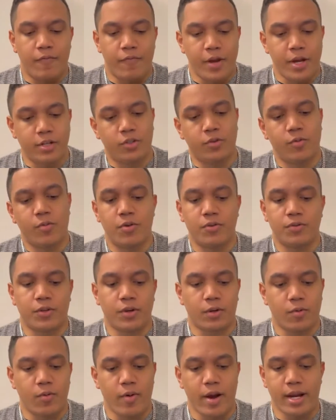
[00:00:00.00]

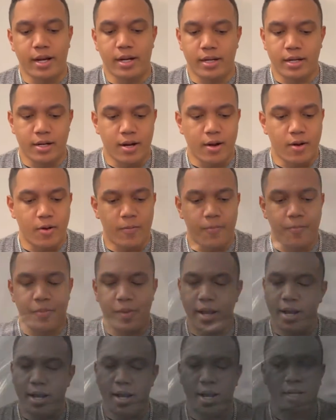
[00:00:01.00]
visuals are great. You know,
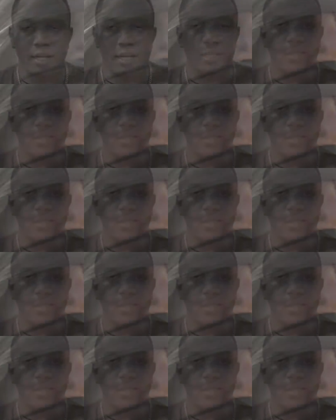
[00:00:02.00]
I